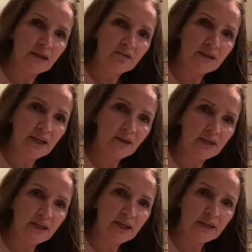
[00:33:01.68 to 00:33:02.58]
every now
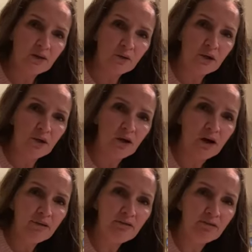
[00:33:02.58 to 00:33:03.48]
and again and doing a
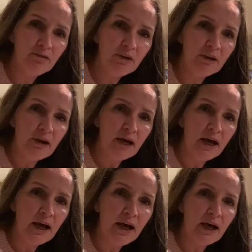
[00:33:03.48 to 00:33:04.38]
live.
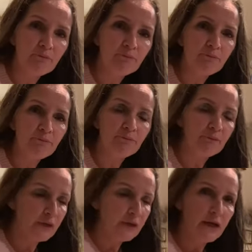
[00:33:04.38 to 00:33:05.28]
Doing
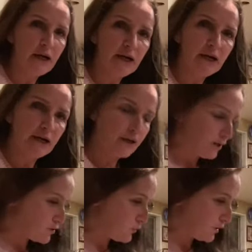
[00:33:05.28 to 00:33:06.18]

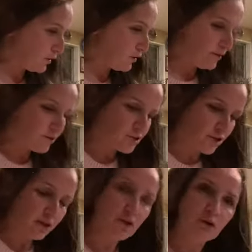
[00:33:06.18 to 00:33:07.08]
a live to
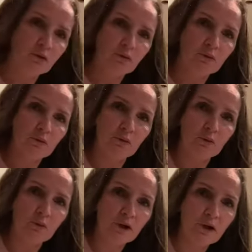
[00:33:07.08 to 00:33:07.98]
show you
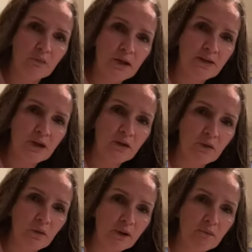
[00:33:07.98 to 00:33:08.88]
what I'm eating
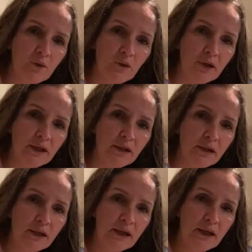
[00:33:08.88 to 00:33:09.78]
or what I'm cooking.
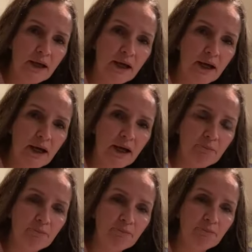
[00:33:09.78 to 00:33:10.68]

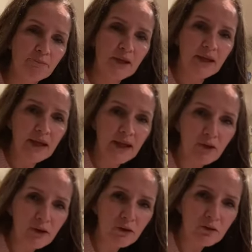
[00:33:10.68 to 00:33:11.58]
Can
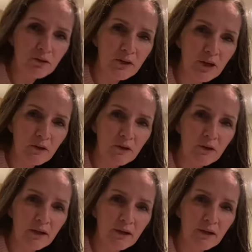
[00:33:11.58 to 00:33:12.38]
I cook for you?